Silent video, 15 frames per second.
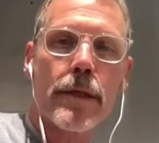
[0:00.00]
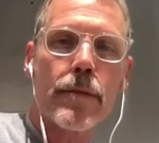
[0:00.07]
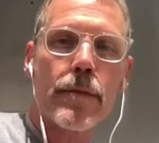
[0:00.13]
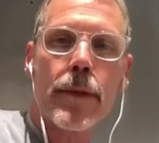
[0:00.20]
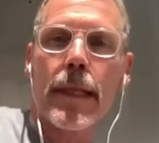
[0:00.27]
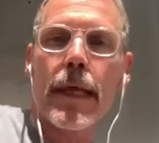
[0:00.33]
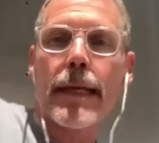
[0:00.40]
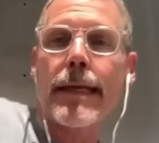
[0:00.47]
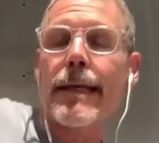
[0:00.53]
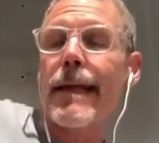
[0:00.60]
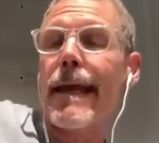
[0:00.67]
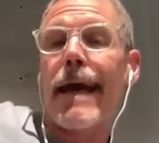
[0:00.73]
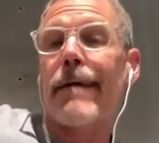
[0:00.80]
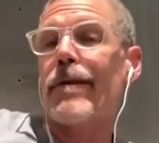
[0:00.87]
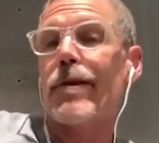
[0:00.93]
But they didn't
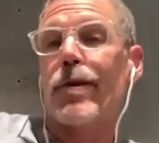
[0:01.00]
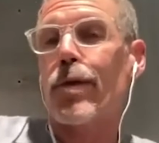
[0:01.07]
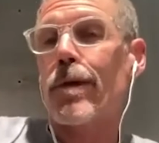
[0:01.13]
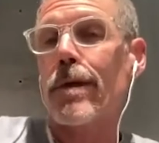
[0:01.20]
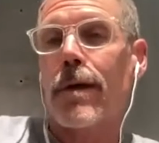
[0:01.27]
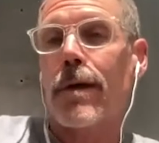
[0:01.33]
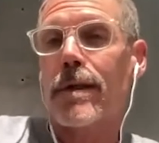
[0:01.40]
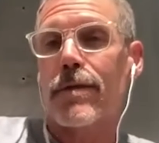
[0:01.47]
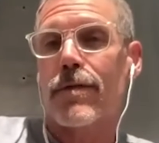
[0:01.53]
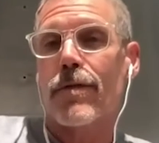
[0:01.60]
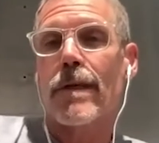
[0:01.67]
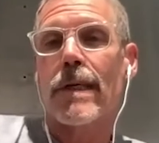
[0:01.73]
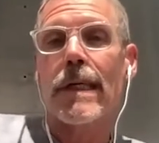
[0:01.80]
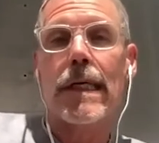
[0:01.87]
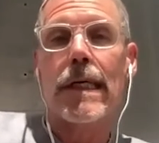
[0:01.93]
have a toy launch for
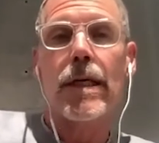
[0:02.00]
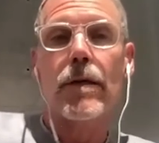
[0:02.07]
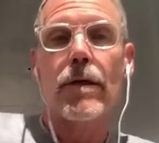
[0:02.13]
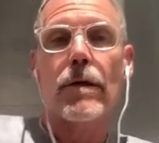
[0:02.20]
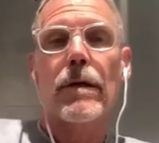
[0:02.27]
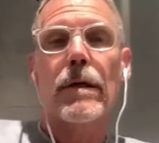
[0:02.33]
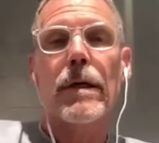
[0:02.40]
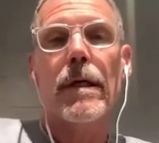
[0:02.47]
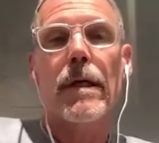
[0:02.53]
a year,